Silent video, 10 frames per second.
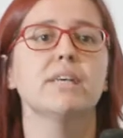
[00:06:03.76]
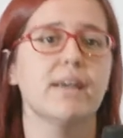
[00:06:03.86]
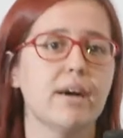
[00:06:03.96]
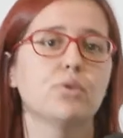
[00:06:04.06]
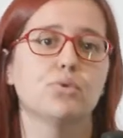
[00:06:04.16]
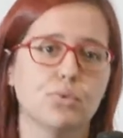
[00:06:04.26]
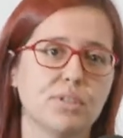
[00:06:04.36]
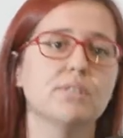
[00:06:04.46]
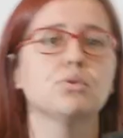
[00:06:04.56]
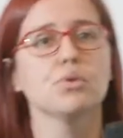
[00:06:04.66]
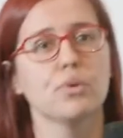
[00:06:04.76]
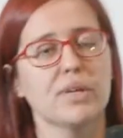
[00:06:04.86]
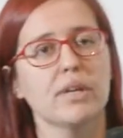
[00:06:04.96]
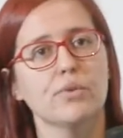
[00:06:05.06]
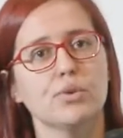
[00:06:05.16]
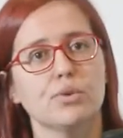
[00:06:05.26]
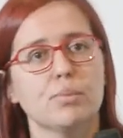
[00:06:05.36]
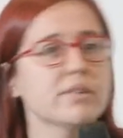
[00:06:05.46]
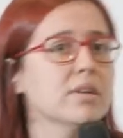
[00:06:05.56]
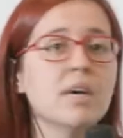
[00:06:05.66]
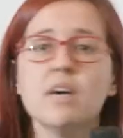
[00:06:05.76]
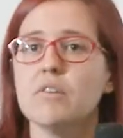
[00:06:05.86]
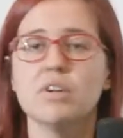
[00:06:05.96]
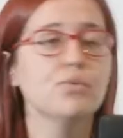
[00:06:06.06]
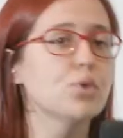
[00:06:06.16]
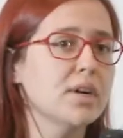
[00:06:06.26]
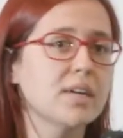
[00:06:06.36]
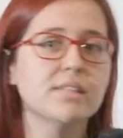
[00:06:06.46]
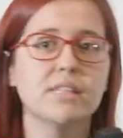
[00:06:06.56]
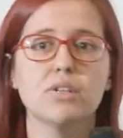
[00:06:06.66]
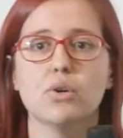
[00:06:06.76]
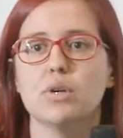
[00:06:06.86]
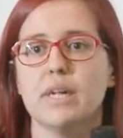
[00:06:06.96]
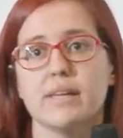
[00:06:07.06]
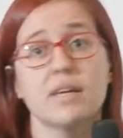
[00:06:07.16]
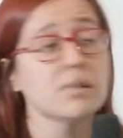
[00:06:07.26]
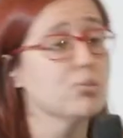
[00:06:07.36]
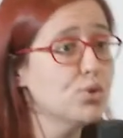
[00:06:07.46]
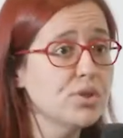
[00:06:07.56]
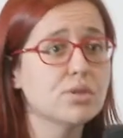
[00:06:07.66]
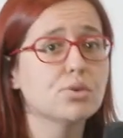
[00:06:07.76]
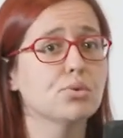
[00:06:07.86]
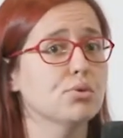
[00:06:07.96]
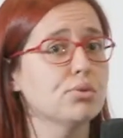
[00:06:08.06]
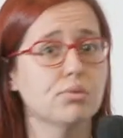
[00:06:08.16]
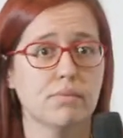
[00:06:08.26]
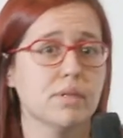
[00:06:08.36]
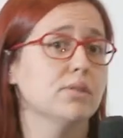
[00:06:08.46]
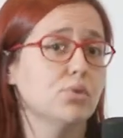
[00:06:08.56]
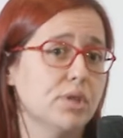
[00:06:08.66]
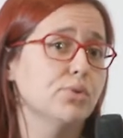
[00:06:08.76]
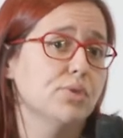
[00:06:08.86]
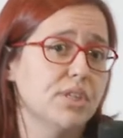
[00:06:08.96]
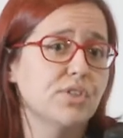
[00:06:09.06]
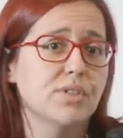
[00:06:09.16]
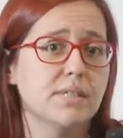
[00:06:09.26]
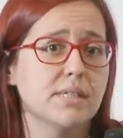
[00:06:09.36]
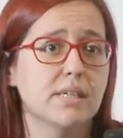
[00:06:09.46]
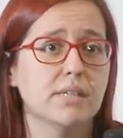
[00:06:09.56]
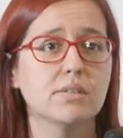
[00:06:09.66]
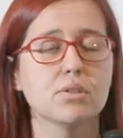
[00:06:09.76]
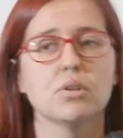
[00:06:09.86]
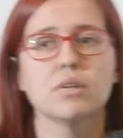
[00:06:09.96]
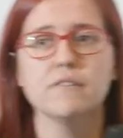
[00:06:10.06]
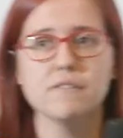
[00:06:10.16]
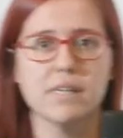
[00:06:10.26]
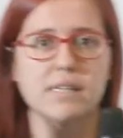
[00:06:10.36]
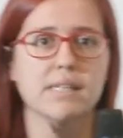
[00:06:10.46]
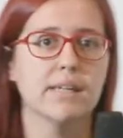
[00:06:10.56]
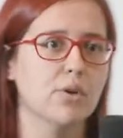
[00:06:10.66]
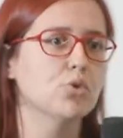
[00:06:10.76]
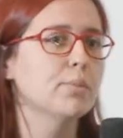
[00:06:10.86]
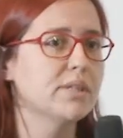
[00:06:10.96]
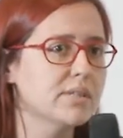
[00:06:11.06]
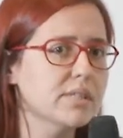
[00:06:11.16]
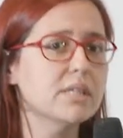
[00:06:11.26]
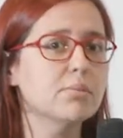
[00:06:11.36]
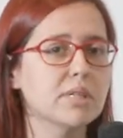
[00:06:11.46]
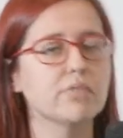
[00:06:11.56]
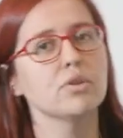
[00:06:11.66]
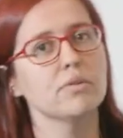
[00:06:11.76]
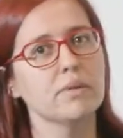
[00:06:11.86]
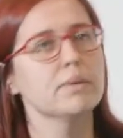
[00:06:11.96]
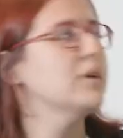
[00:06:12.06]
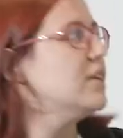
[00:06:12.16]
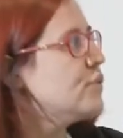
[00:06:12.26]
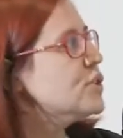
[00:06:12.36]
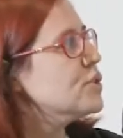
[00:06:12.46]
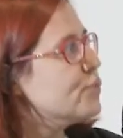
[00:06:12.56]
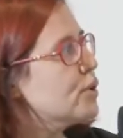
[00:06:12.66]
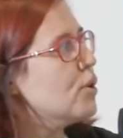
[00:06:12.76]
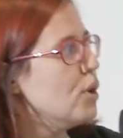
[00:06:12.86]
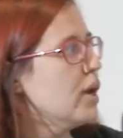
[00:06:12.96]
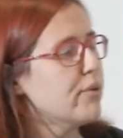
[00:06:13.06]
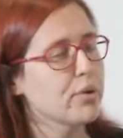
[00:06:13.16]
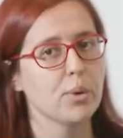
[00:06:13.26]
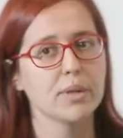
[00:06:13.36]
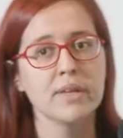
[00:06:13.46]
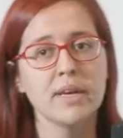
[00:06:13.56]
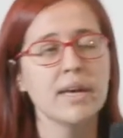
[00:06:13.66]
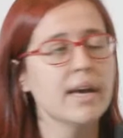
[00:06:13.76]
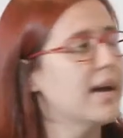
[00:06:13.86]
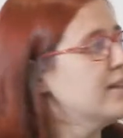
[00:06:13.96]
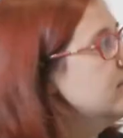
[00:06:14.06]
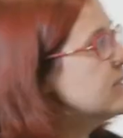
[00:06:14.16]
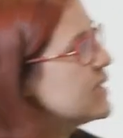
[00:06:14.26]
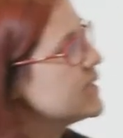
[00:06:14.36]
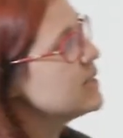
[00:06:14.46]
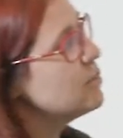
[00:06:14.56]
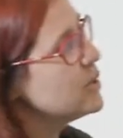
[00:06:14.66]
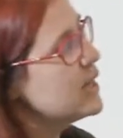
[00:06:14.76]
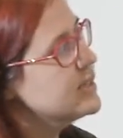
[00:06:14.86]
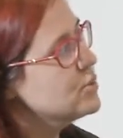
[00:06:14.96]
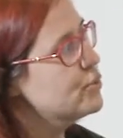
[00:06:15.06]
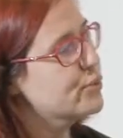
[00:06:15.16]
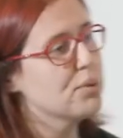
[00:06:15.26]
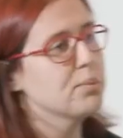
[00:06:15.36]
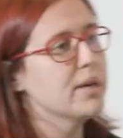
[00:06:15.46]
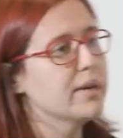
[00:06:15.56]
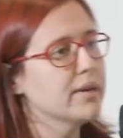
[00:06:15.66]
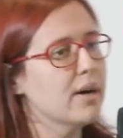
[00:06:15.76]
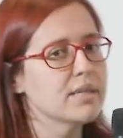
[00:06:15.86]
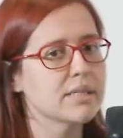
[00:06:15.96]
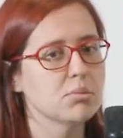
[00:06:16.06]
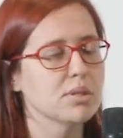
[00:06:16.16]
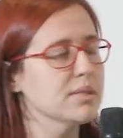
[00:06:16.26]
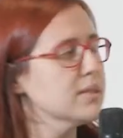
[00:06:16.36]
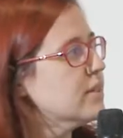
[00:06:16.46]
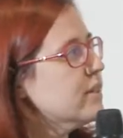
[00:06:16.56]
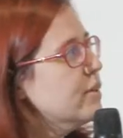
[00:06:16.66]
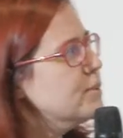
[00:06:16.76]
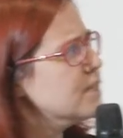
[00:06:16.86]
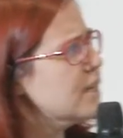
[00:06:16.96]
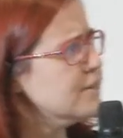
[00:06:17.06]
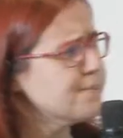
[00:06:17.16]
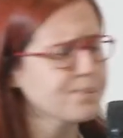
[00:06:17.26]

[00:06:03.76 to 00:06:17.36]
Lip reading: yeah, you do this, you know that how to do, but what if you are not here, or like there are some juniors to you that you need to teach these things? So if there is an automated script, it will be beneficial for everyone. And in this example, I took from like Ansible's website.